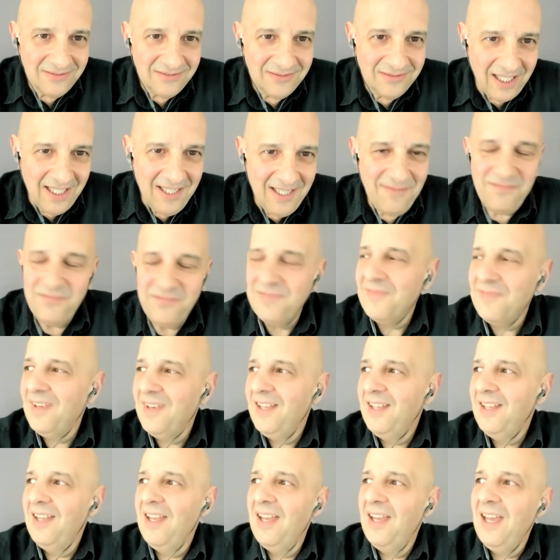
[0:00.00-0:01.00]
Right?
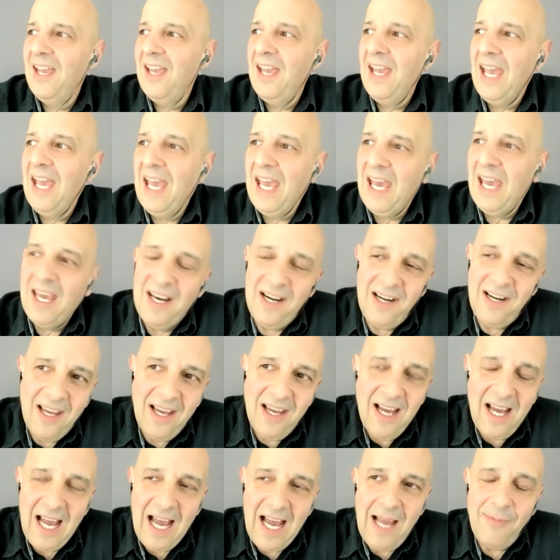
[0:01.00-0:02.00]
And
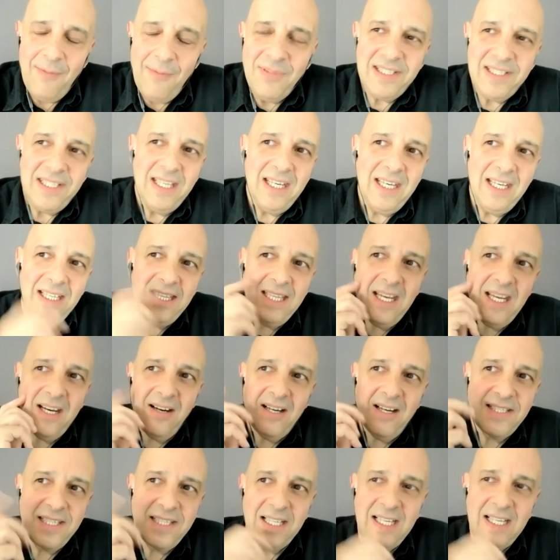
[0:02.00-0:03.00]
I'm sitting there
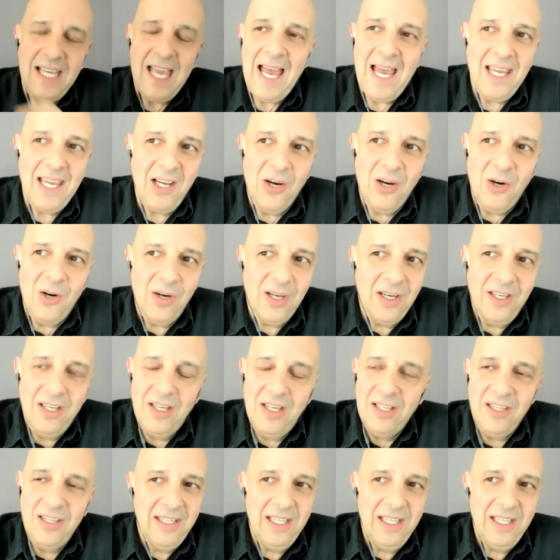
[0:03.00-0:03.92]
as a guy going,